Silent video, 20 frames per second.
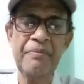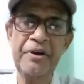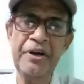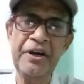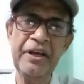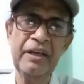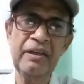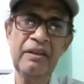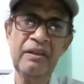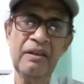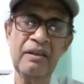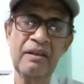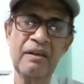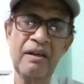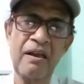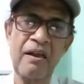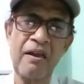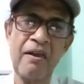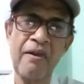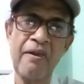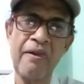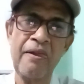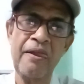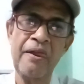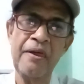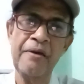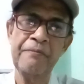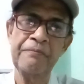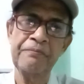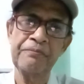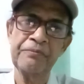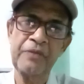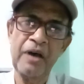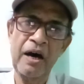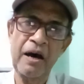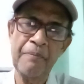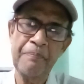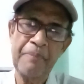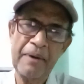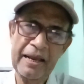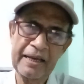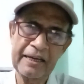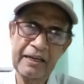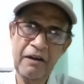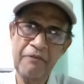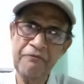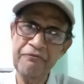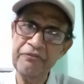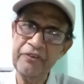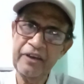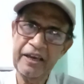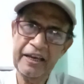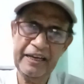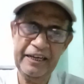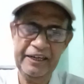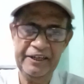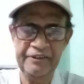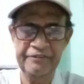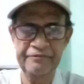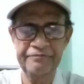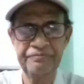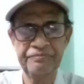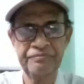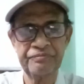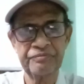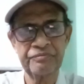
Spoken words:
reading the paragraph again.